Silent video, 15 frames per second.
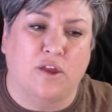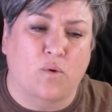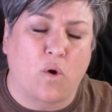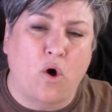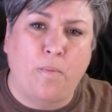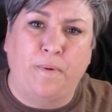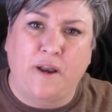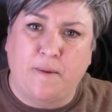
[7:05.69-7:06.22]
You
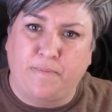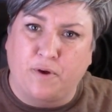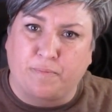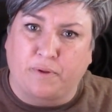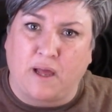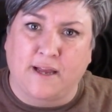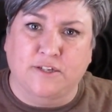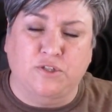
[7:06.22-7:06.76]
open up your
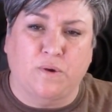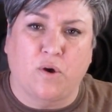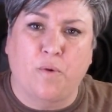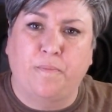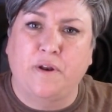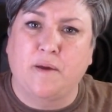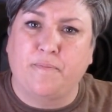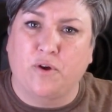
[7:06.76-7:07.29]
blinds, you
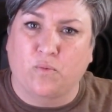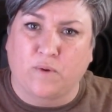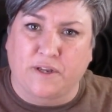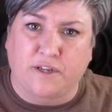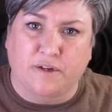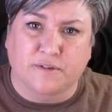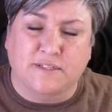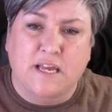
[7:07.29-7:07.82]
open up your
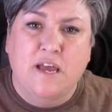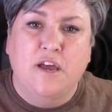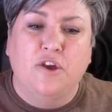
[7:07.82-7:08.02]
windows,